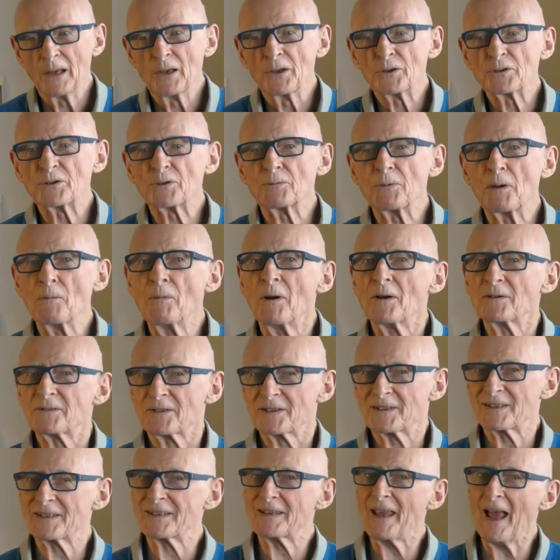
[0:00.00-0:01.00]
So we want to
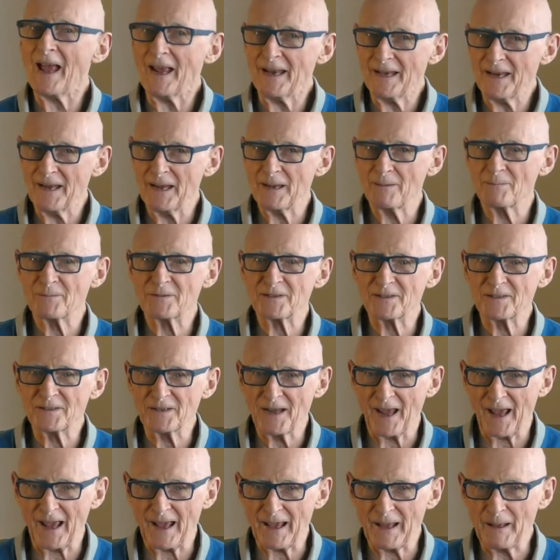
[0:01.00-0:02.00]
scan him
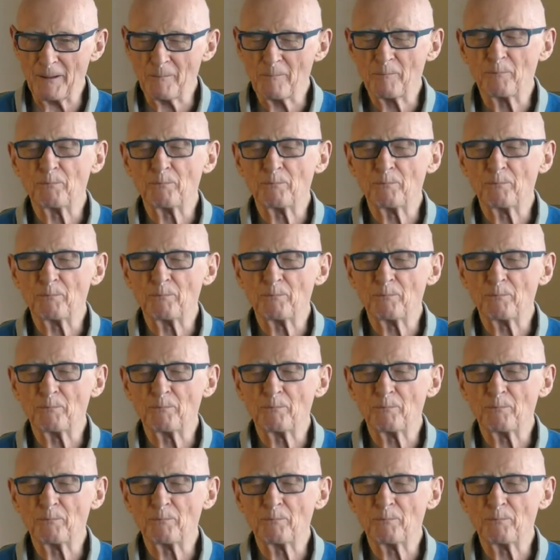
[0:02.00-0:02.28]
today